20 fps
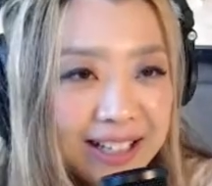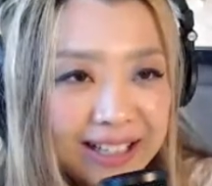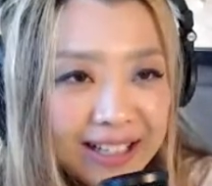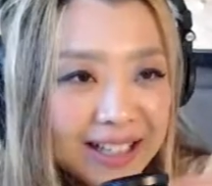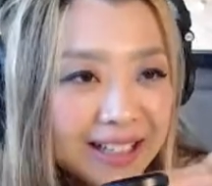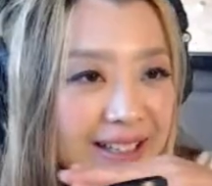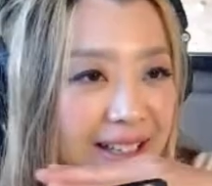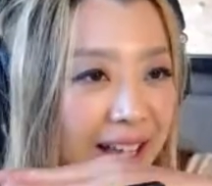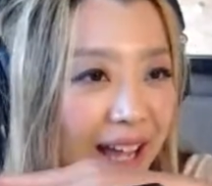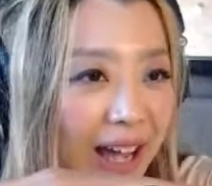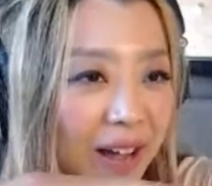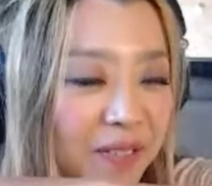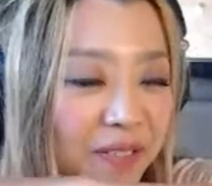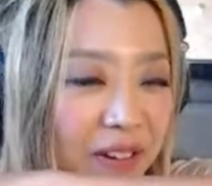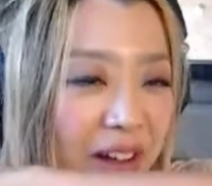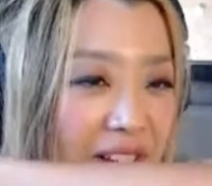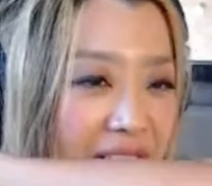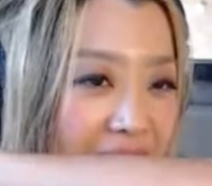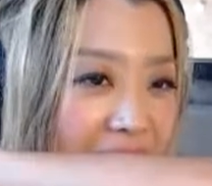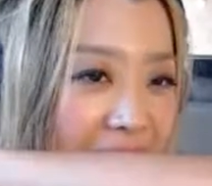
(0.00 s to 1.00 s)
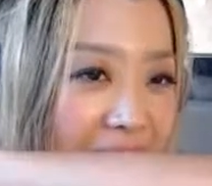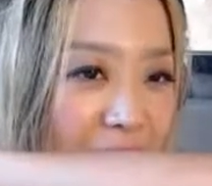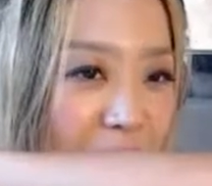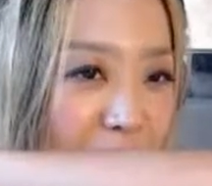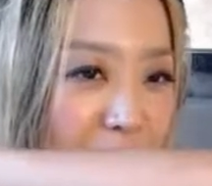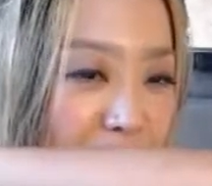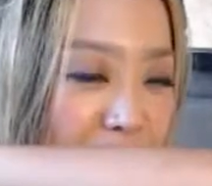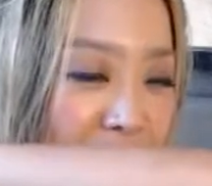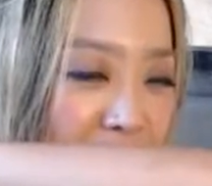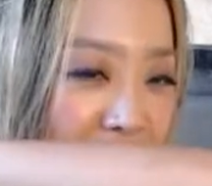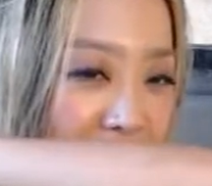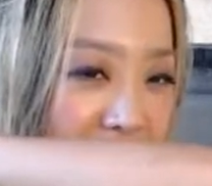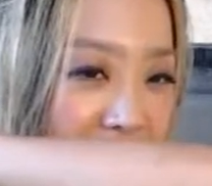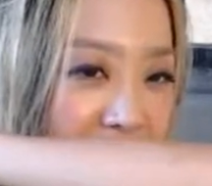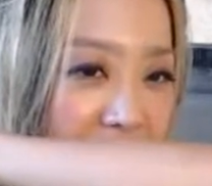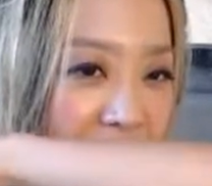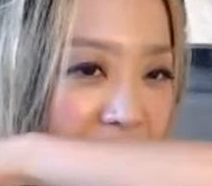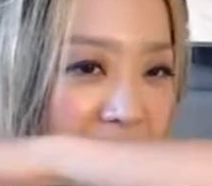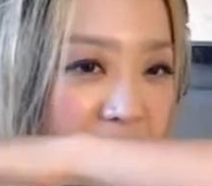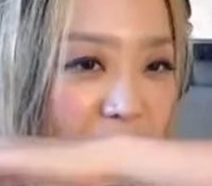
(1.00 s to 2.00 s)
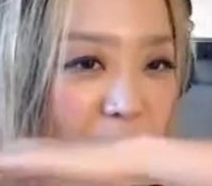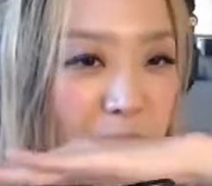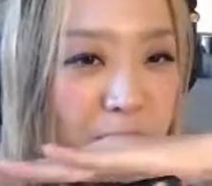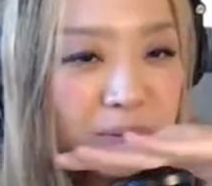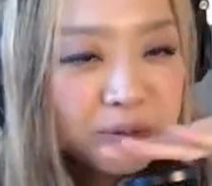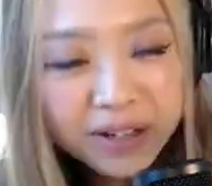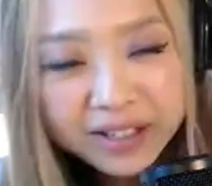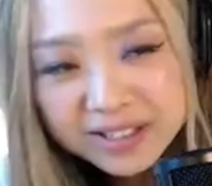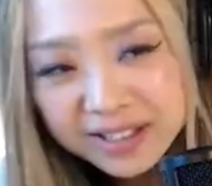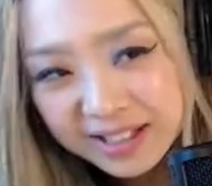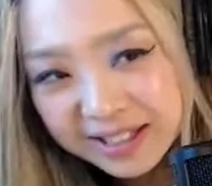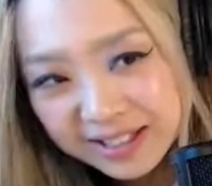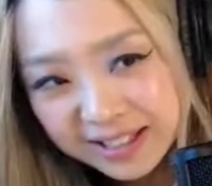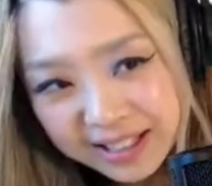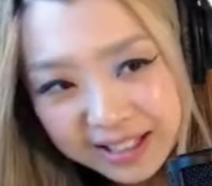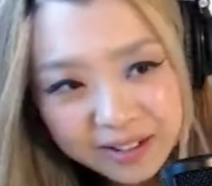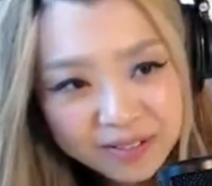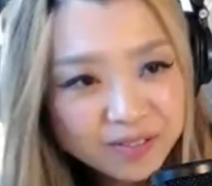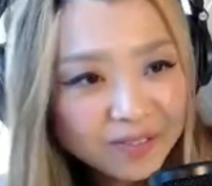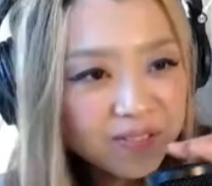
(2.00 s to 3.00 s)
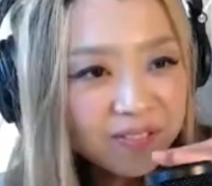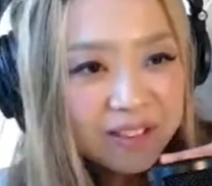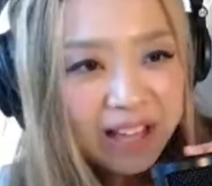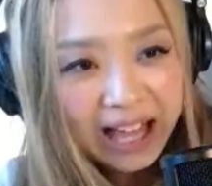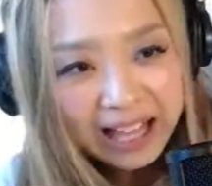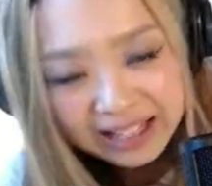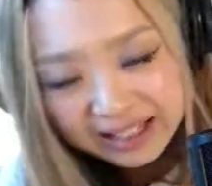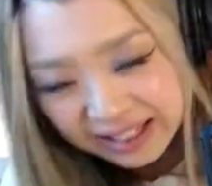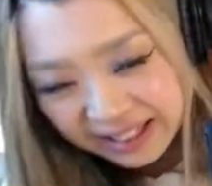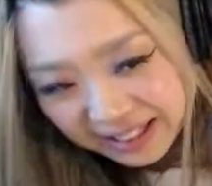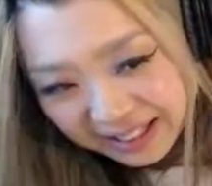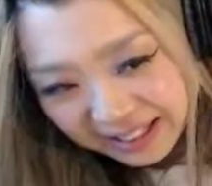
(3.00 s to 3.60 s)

and I felt like the prefecture is like flat.